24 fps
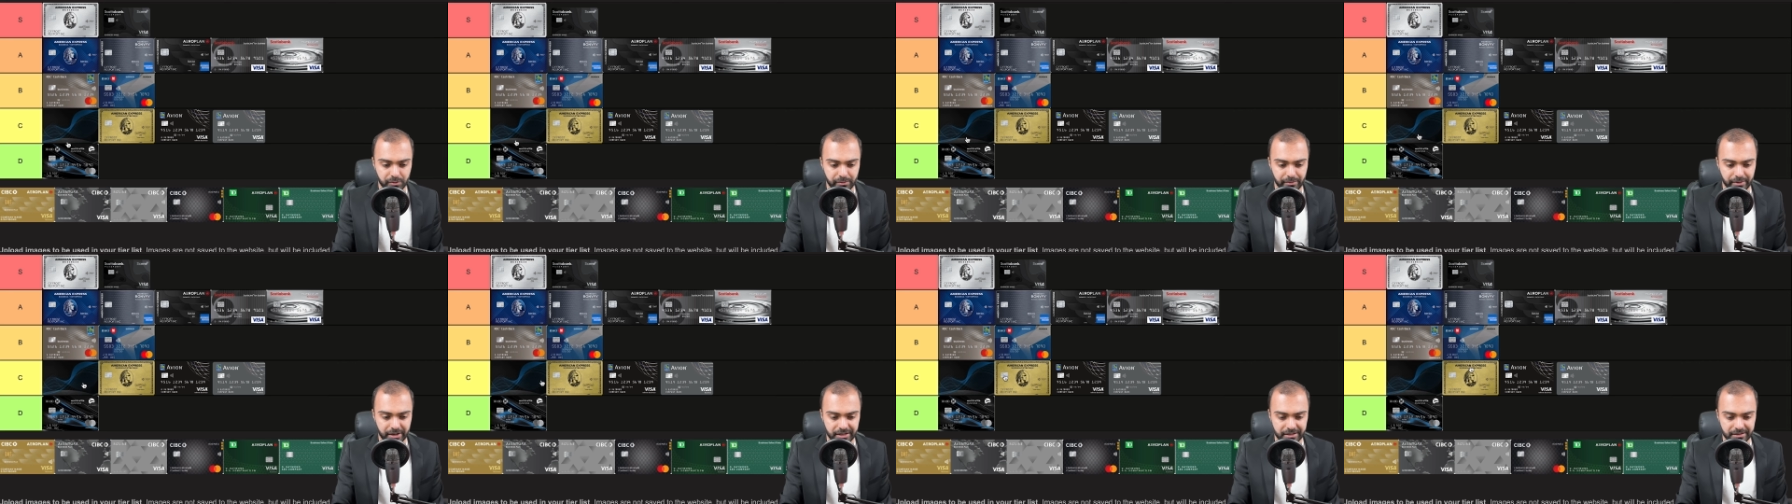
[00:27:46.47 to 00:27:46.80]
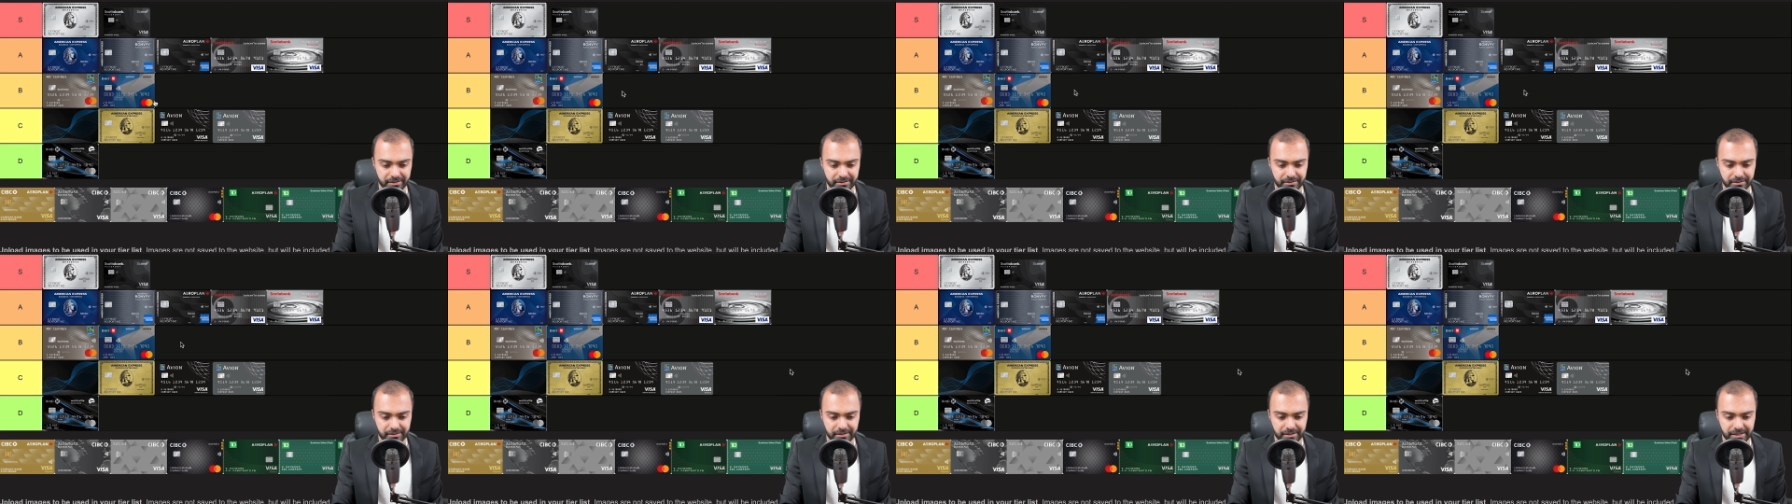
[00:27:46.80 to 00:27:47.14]
we might
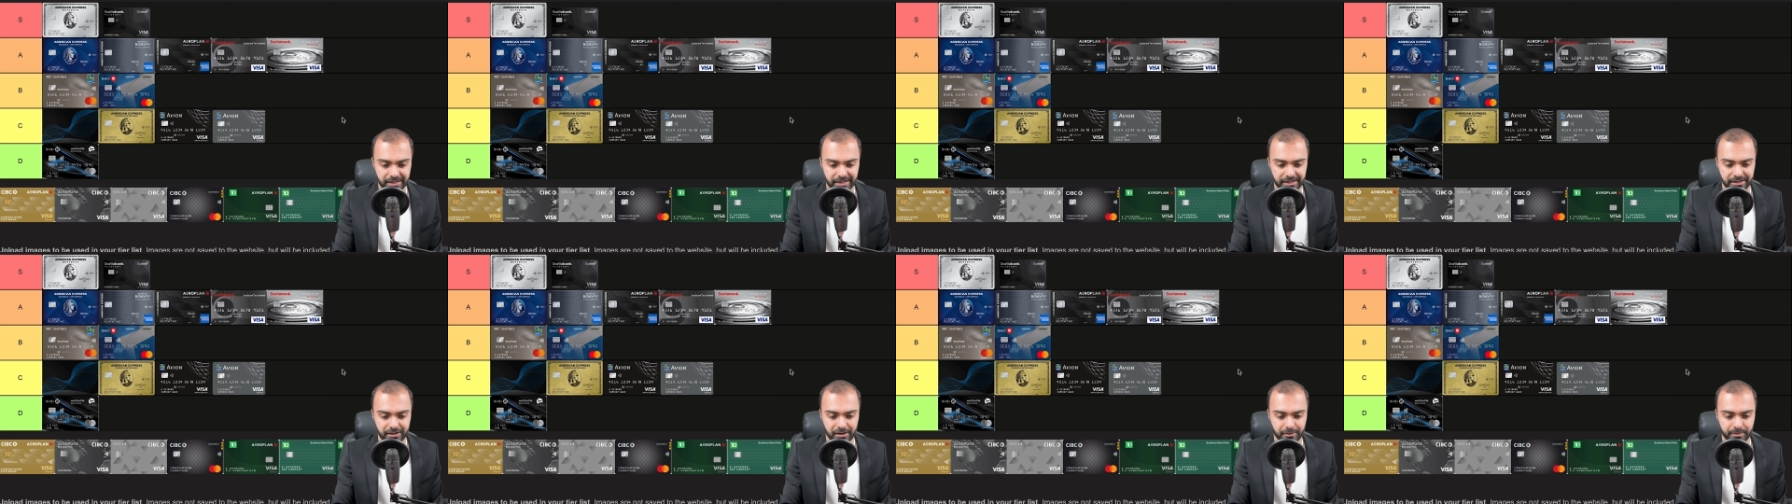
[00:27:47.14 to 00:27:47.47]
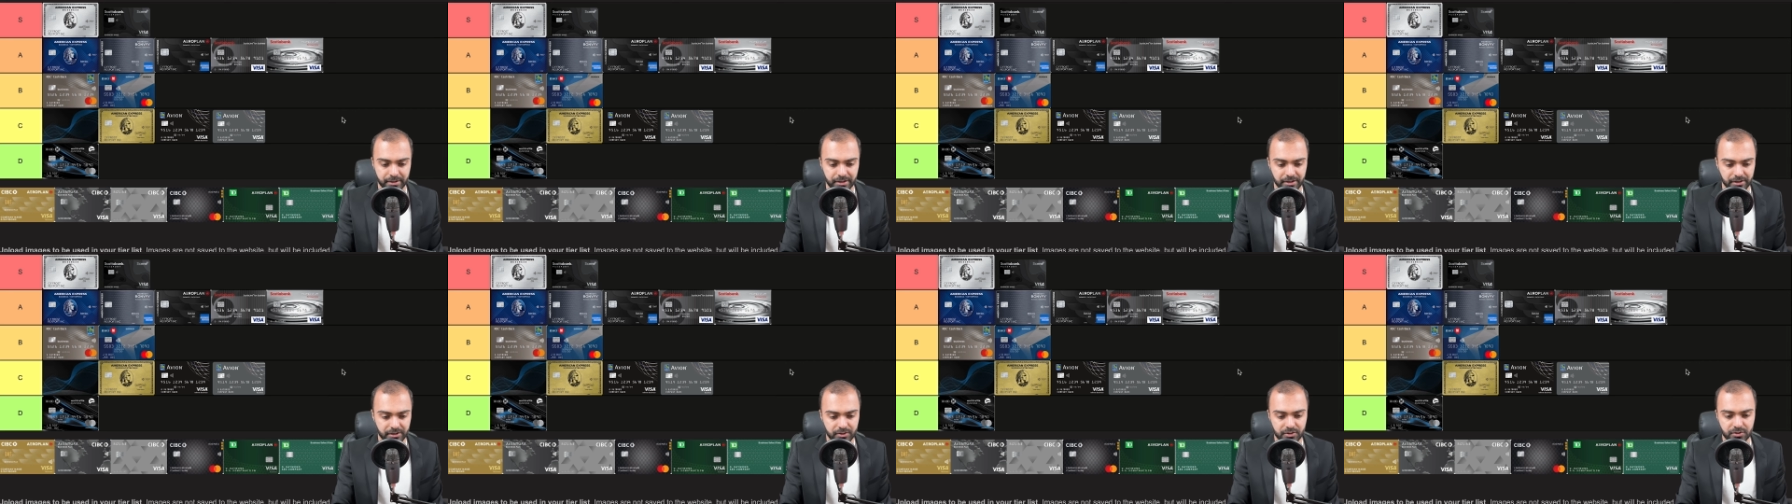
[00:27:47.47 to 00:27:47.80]
get it up
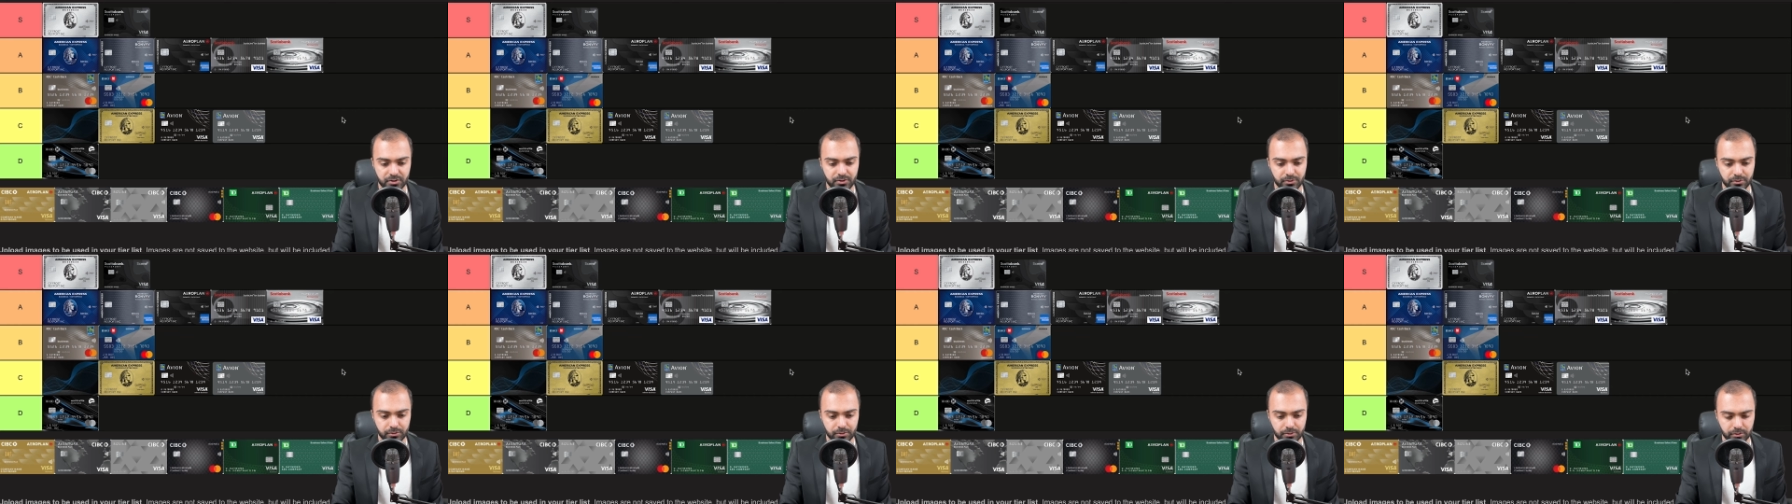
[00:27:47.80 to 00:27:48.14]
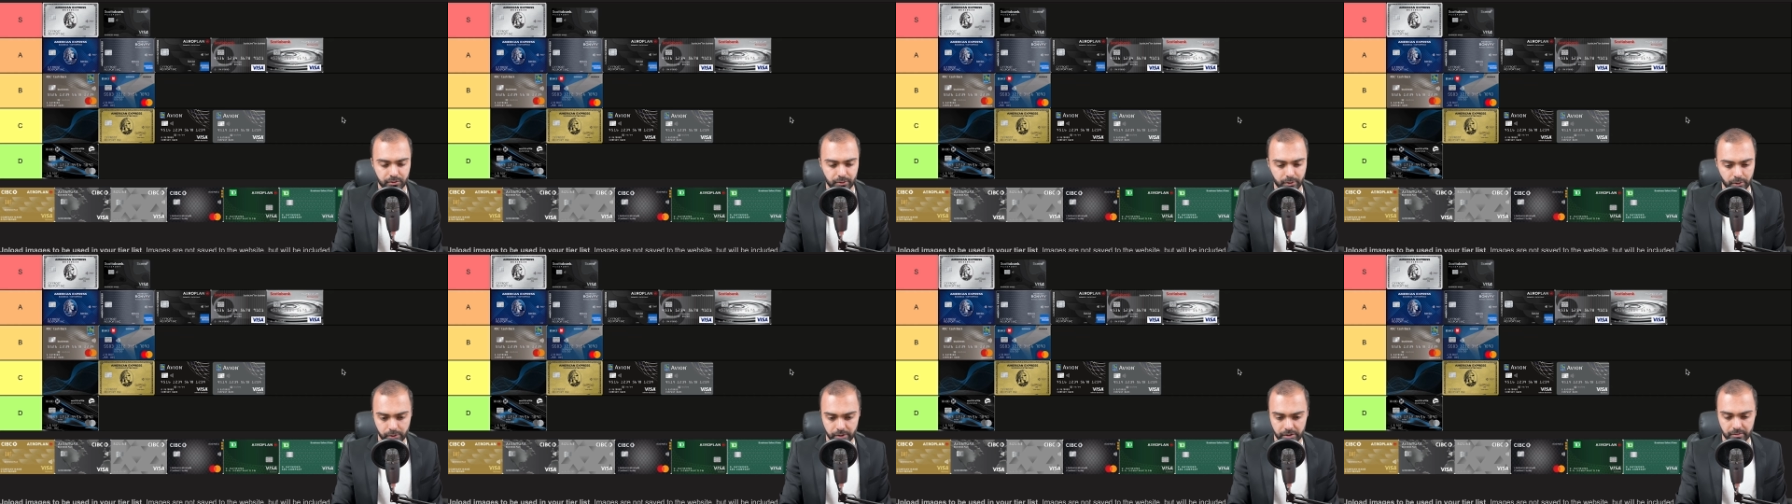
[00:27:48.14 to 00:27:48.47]
here to
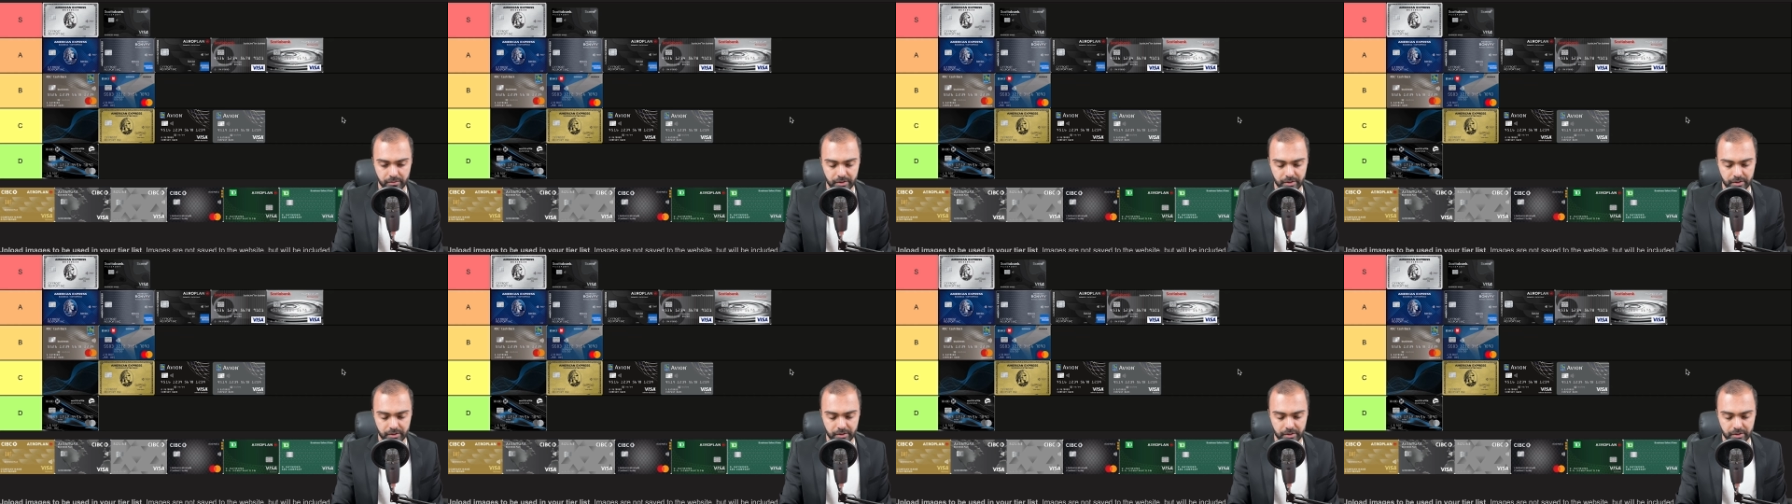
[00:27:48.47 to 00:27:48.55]
lower